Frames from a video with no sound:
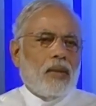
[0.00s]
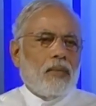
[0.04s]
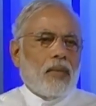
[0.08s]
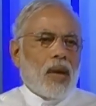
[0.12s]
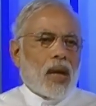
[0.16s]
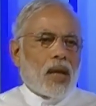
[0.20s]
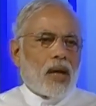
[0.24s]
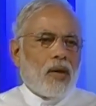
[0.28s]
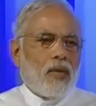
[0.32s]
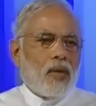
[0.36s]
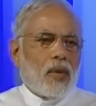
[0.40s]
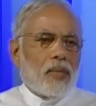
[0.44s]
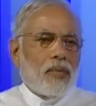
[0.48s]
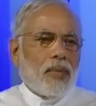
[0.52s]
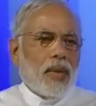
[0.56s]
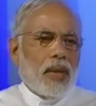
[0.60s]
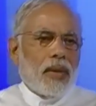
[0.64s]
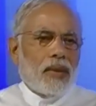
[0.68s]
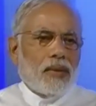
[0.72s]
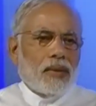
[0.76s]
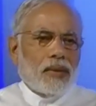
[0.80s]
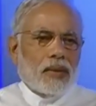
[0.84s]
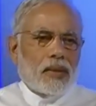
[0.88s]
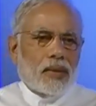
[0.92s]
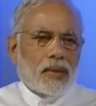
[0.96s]
My
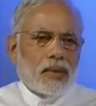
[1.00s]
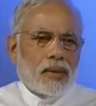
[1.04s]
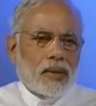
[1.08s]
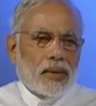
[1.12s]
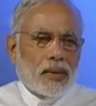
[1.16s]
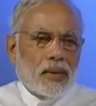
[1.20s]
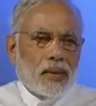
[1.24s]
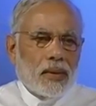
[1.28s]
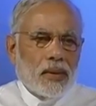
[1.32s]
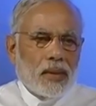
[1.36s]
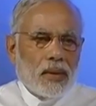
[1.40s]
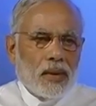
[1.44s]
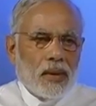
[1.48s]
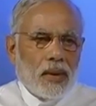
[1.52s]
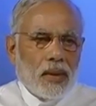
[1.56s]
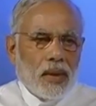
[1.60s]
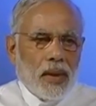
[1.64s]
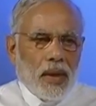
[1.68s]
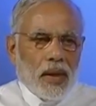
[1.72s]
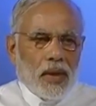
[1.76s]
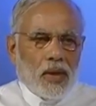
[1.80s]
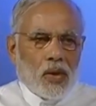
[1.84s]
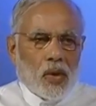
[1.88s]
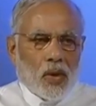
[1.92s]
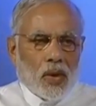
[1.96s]
government
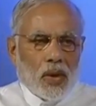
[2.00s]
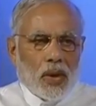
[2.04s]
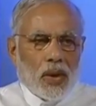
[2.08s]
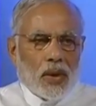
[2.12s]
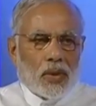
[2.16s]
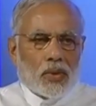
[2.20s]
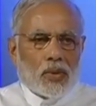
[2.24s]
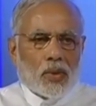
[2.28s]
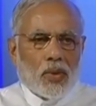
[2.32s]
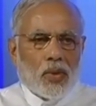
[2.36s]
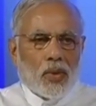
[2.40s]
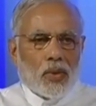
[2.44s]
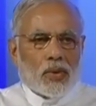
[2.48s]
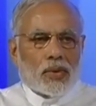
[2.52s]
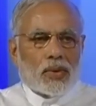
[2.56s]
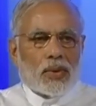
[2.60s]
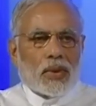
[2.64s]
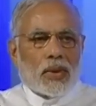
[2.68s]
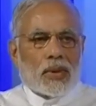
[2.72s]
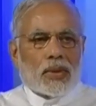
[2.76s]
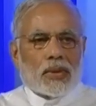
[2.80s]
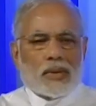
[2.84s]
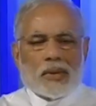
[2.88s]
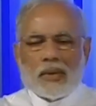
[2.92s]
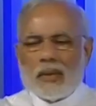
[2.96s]
is honored to host
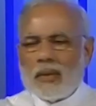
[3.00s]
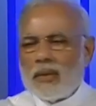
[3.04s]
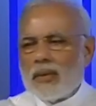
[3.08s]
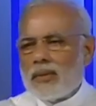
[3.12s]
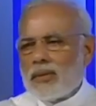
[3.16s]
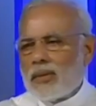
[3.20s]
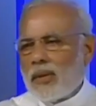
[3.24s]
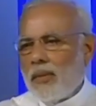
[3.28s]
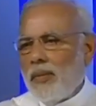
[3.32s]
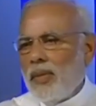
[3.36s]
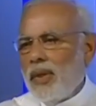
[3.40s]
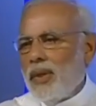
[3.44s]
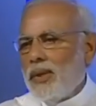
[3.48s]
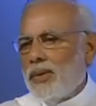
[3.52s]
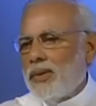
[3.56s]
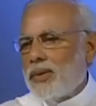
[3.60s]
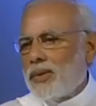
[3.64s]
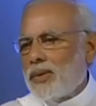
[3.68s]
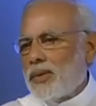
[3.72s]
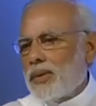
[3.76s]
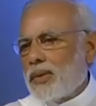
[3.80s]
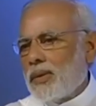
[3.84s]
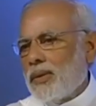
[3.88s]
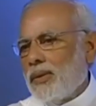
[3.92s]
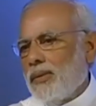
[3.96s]
this summit.
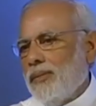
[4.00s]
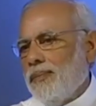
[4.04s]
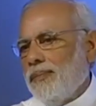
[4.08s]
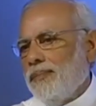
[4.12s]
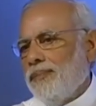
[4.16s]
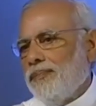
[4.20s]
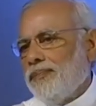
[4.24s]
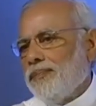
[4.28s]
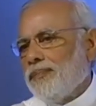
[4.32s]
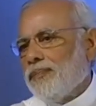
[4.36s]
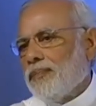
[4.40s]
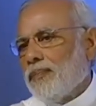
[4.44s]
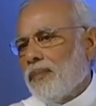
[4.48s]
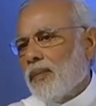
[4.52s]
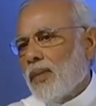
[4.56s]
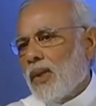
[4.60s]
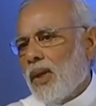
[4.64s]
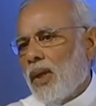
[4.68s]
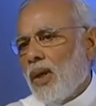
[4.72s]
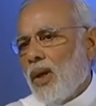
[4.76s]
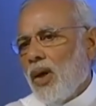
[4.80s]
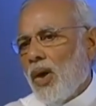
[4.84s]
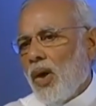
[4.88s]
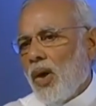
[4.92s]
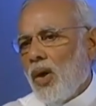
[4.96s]

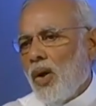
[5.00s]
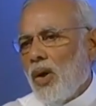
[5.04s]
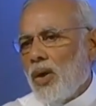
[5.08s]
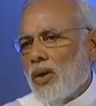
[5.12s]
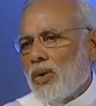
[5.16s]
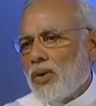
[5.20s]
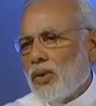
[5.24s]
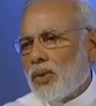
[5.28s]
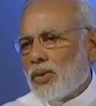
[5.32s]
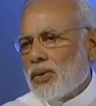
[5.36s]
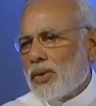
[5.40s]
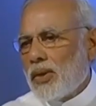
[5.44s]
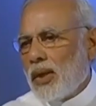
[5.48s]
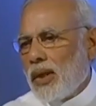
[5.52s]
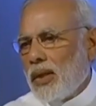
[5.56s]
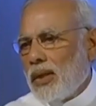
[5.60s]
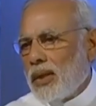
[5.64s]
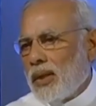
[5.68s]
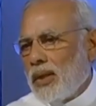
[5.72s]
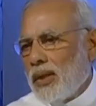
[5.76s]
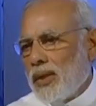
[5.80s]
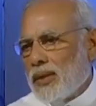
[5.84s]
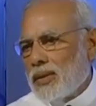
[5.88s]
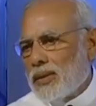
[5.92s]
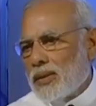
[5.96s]
All those
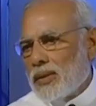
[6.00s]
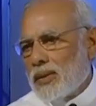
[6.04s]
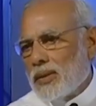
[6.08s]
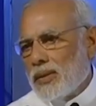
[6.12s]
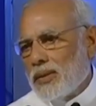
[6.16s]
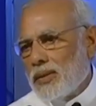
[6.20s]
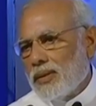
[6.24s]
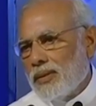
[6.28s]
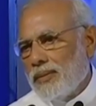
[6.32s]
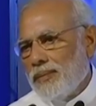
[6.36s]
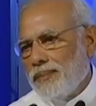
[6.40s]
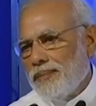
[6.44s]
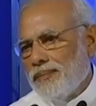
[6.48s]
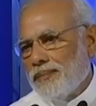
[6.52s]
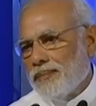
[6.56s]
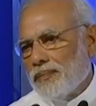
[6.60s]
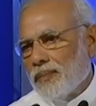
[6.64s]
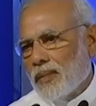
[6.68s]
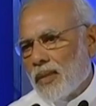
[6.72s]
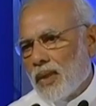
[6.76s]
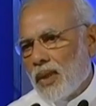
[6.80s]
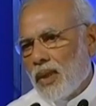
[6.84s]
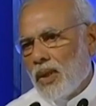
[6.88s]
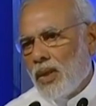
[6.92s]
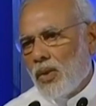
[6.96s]
delegates
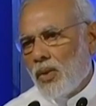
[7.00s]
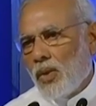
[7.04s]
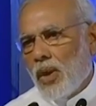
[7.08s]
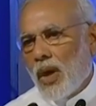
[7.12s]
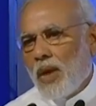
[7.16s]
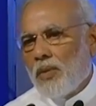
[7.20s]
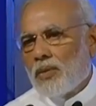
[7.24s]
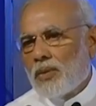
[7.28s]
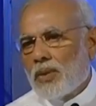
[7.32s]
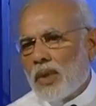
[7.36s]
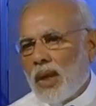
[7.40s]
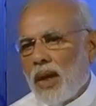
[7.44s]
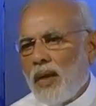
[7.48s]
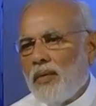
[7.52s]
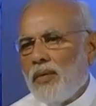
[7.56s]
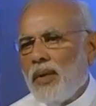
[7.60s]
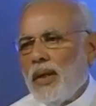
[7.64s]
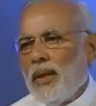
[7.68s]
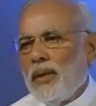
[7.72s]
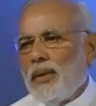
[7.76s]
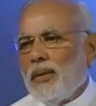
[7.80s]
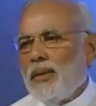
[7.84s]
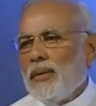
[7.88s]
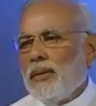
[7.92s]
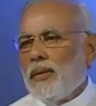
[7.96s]
who have
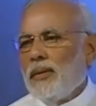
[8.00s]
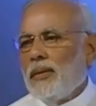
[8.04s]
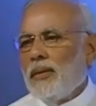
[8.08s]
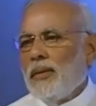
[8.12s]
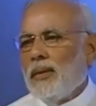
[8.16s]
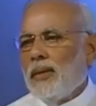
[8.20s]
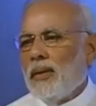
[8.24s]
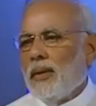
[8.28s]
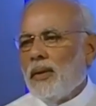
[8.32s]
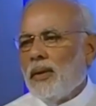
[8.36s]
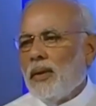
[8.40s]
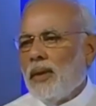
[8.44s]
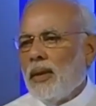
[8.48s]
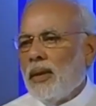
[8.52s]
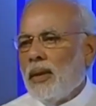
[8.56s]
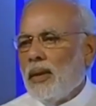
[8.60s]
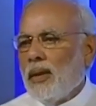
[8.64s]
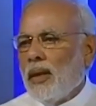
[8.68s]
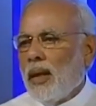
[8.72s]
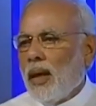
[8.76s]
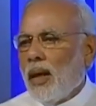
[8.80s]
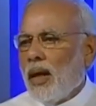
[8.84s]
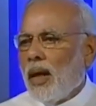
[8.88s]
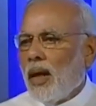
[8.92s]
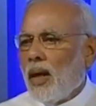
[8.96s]
traveled
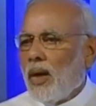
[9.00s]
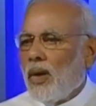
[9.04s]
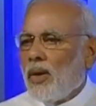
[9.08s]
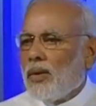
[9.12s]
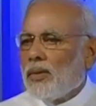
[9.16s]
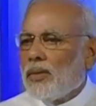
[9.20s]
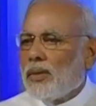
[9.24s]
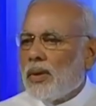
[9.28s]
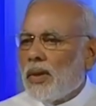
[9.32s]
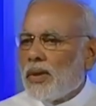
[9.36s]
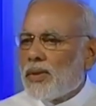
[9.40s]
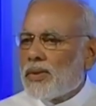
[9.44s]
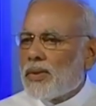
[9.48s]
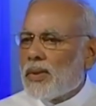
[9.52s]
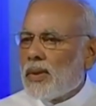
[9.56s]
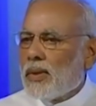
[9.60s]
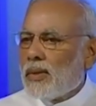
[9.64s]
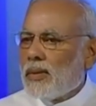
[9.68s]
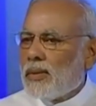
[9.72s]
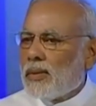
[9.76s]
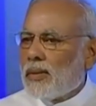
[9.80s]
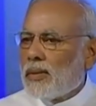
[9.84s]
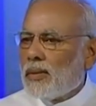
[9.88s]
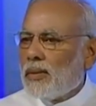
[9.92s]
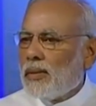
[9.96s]
a long
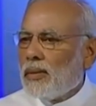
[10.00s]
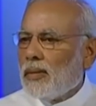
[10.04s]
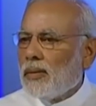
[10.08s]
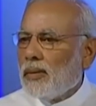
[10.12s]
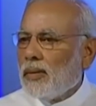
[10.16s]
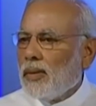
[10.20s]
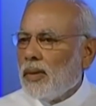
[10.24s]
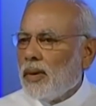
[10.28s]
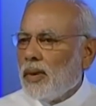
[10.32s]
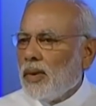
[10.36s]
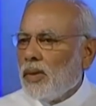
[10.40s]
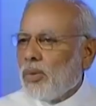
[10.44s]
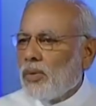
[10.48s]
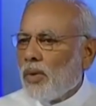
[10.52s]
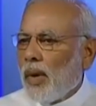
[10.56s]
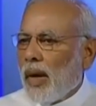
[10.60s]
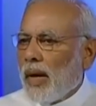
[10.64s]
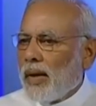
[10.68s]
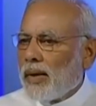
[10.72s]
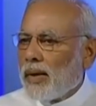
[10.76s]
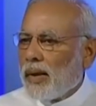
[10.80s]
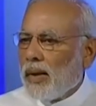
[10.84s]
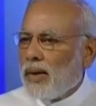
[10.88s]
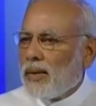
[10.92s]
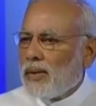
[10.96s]
distance to
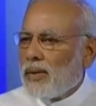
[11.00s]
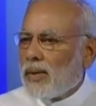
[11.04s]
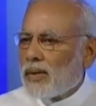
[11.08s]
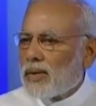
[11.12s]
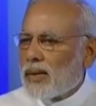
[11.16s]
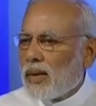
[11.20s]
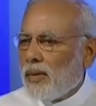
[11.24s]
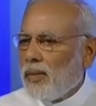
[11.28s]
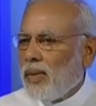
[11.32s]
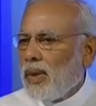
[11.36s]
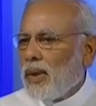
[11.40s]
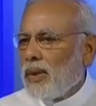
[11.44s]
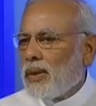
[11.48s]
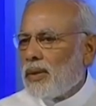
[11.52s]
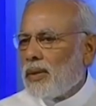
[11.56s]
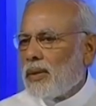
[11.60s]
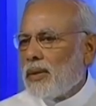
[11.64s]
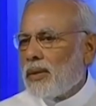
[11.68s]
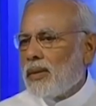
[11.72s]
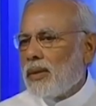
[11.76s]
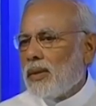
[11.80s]
attend this summit,